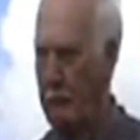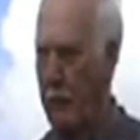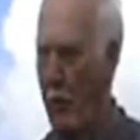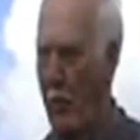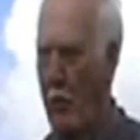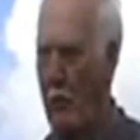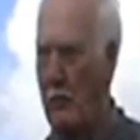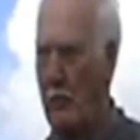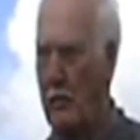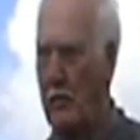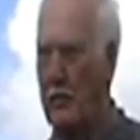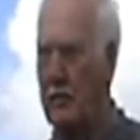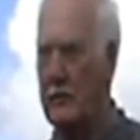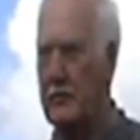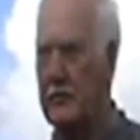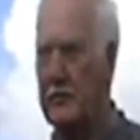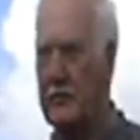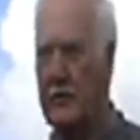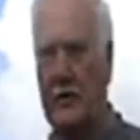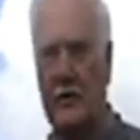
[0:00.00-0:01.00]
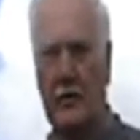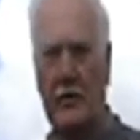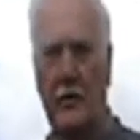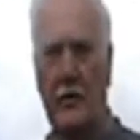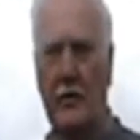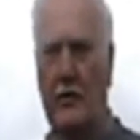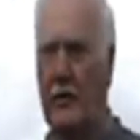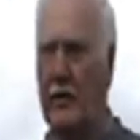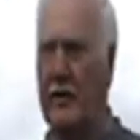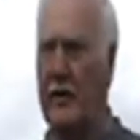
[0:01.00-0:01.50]
boom, straight
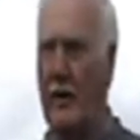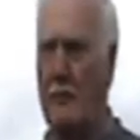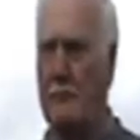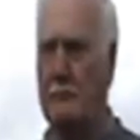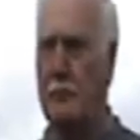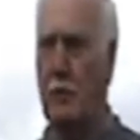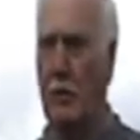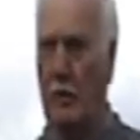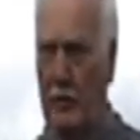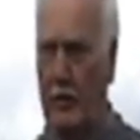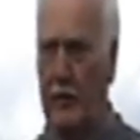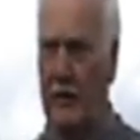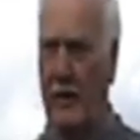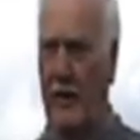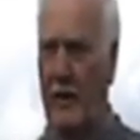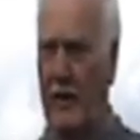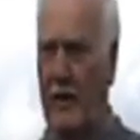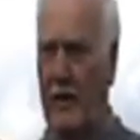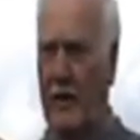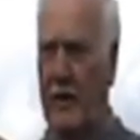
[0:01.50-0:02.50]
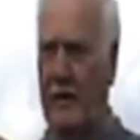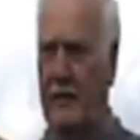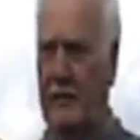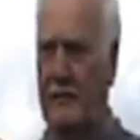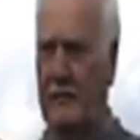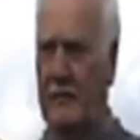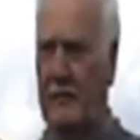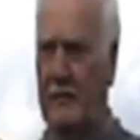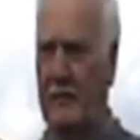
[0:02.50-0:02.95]
down like a bull. Look at that line.